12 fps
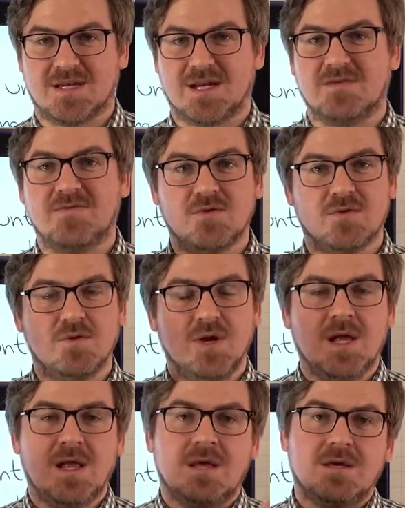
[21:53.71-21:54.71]
And if you
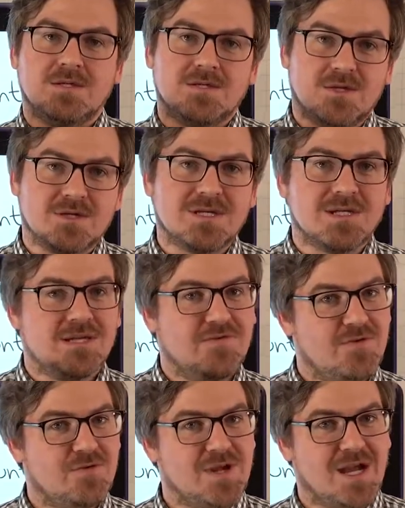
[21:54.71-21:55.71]
start to live
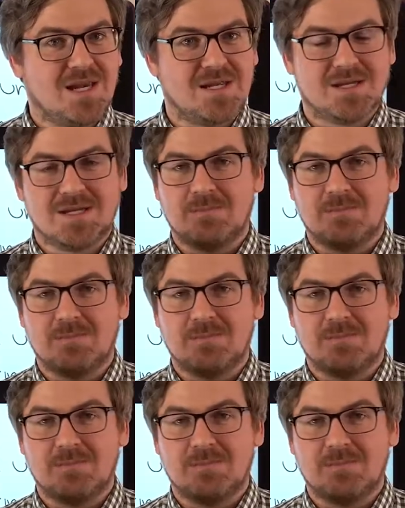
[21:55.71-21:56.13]
in reality